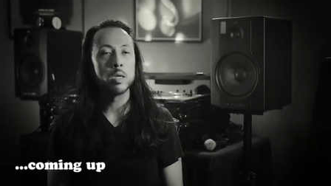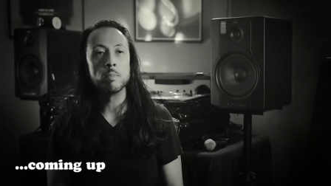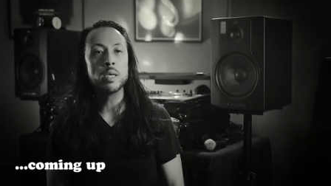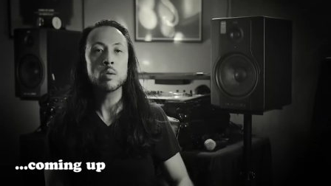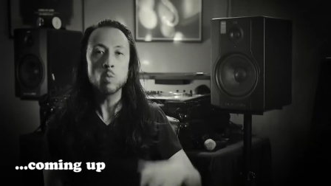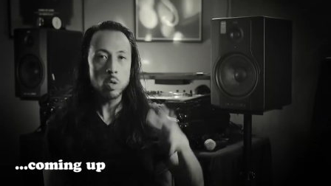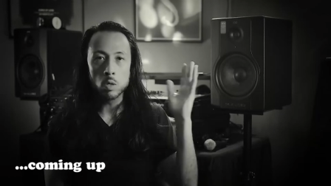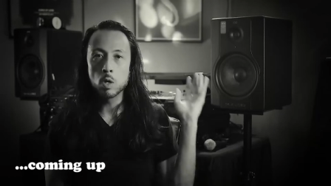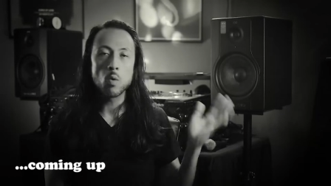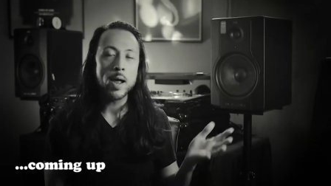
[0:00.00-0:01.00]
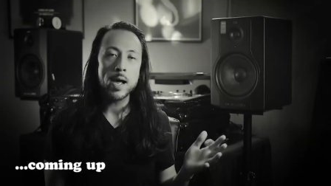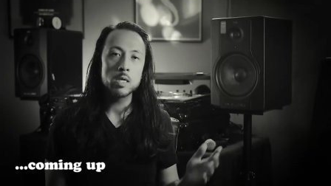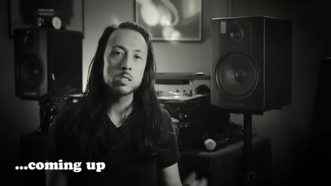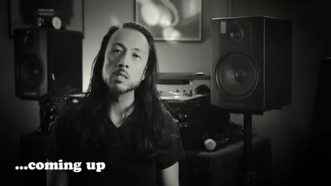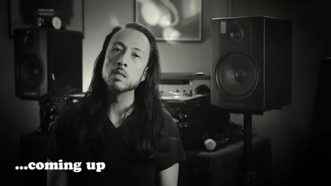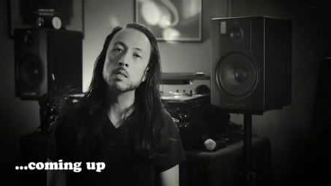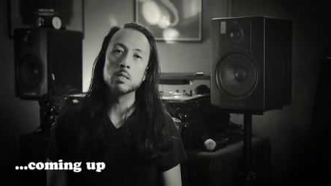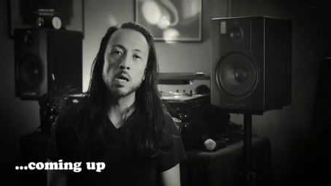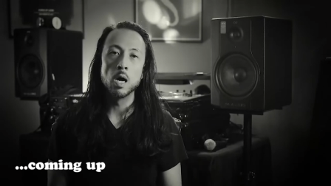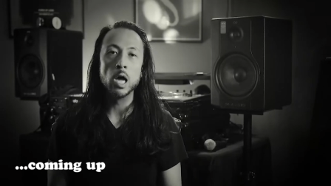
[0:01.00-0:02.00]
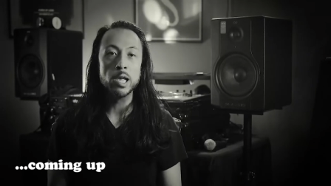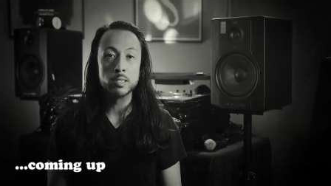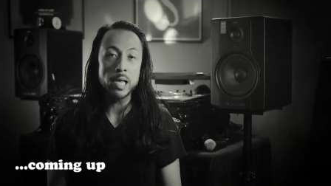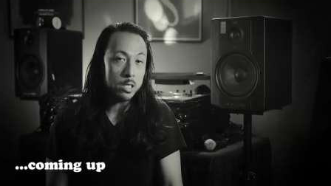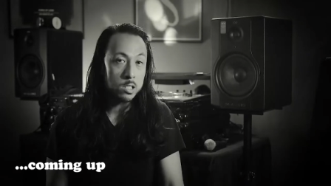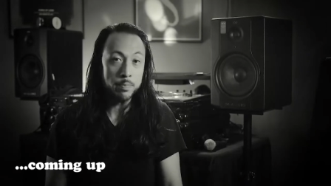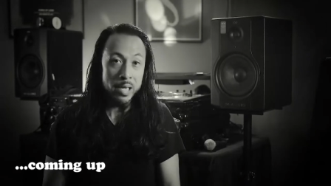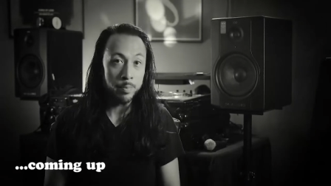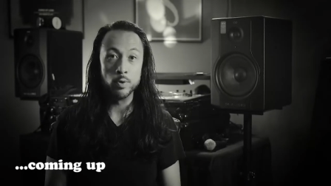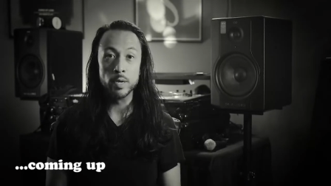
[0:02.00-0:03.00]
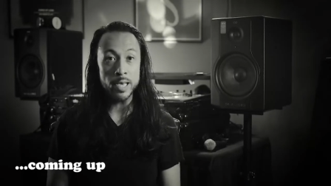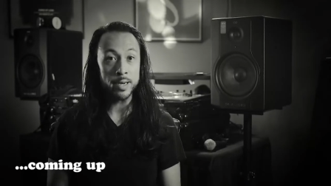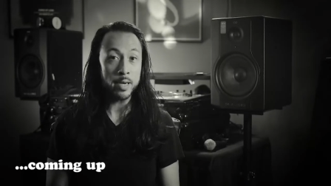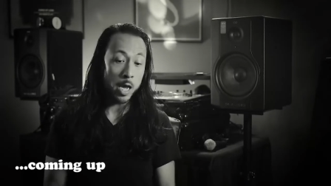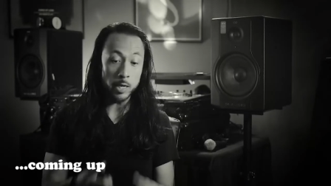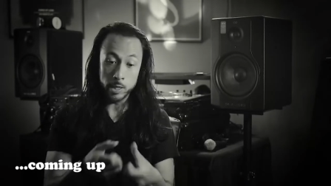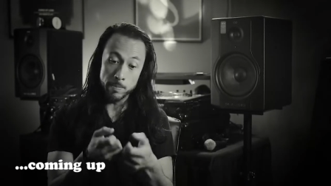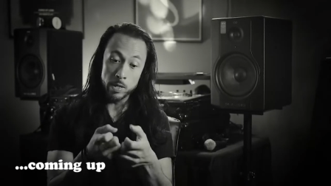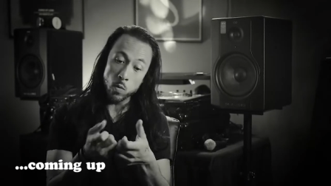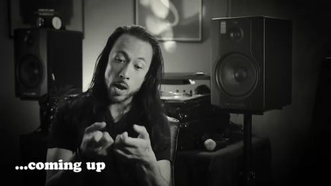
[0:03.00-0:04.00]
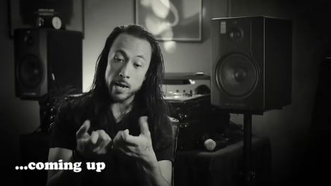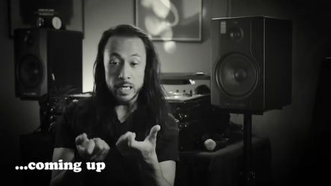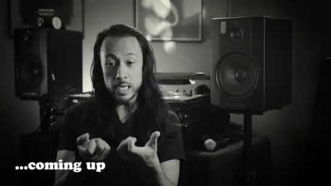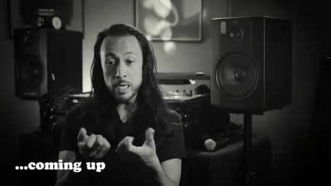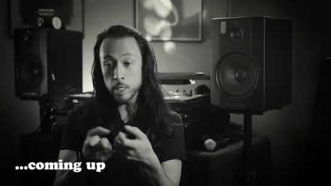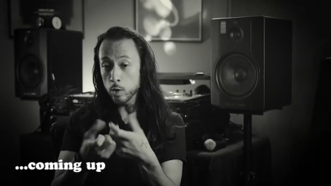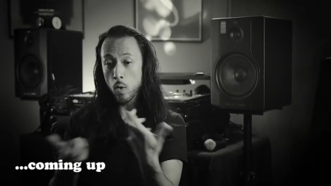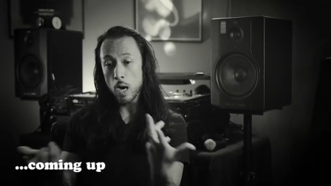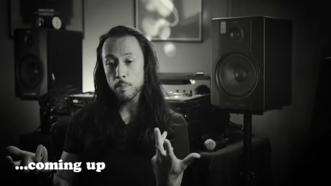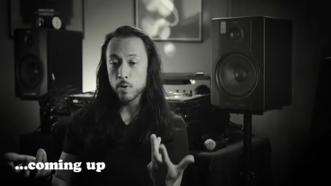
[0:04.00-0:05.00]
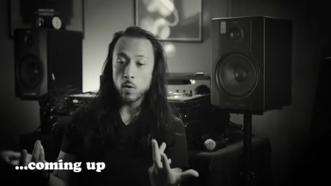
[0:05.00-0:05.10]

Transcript: and being real crass and uh, and texting people late at night, WID, you up,